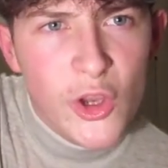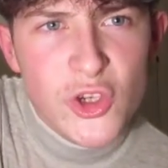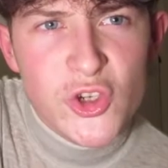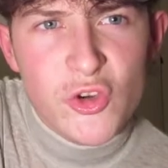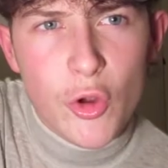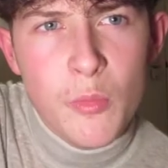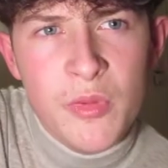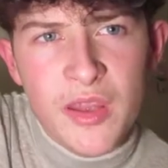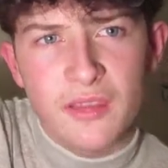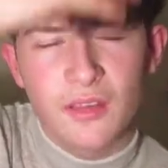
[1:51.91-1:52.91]
Shroom
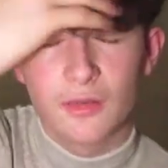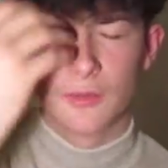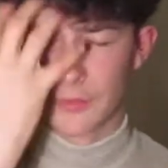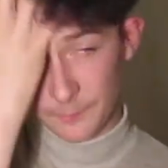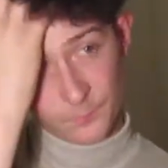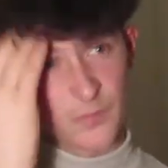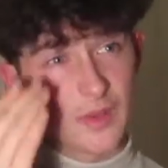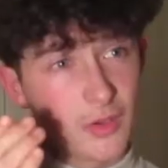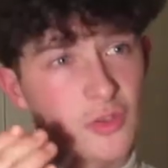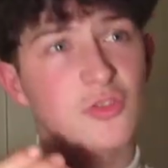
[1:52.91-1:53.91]
heat.
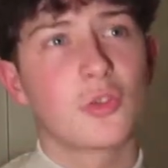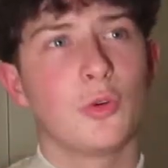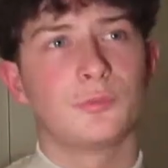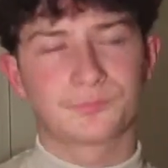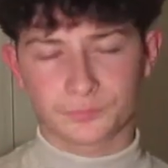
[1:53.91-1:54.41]
So